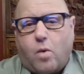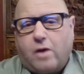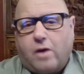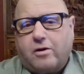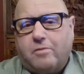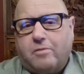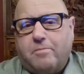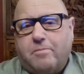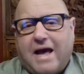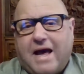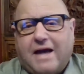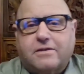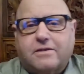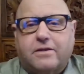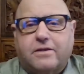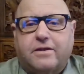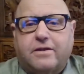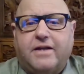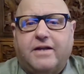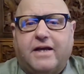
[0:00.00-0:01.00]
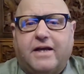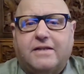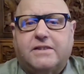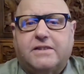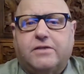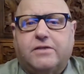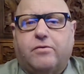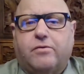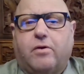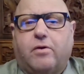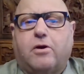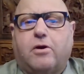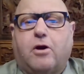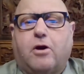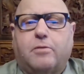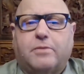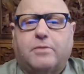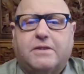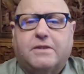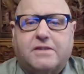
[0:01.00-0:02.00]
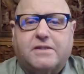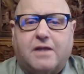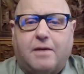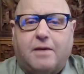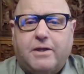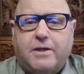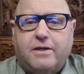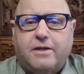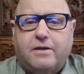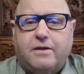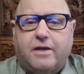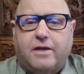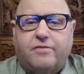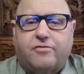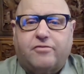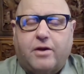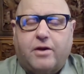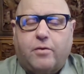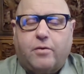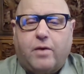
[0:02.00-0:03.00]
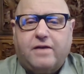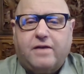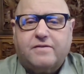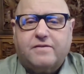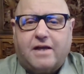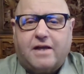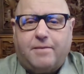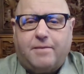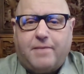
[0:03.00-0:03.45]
Welcome back to the Net Zero Carbon Summit at FreightWaves.